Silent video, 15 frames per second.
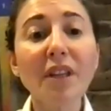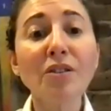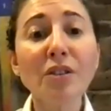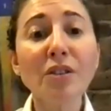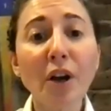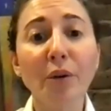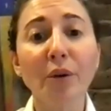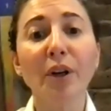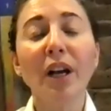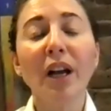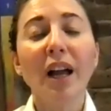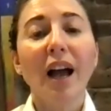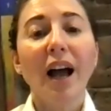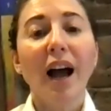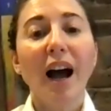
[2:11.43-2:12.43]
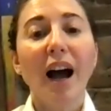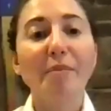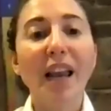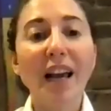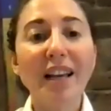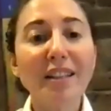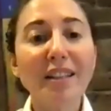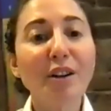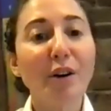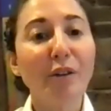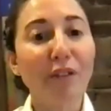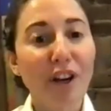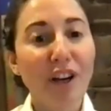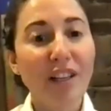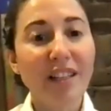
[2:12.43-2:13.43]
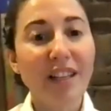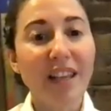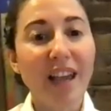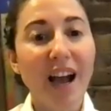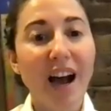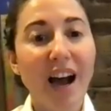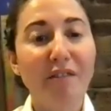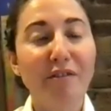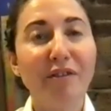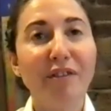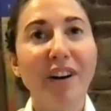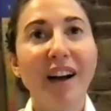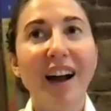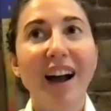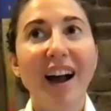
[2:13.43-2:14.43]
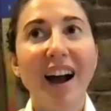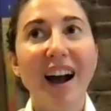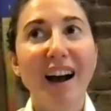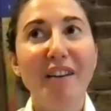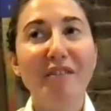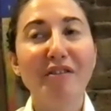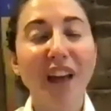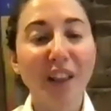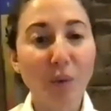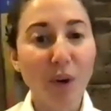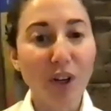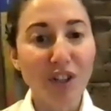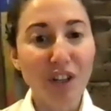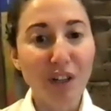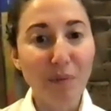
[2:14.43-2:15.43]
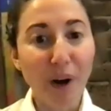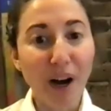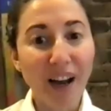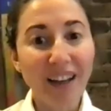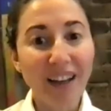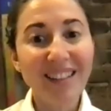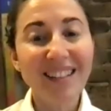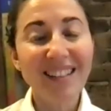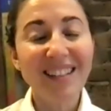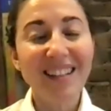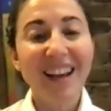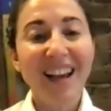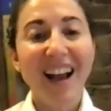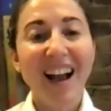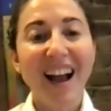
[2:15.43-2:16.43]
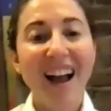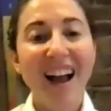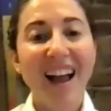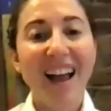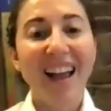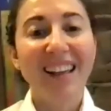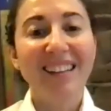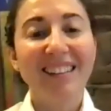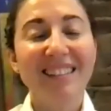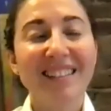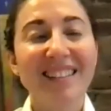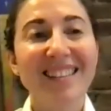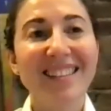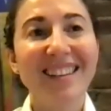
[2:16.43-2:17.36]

So LuxCo 30 have that question in mind, and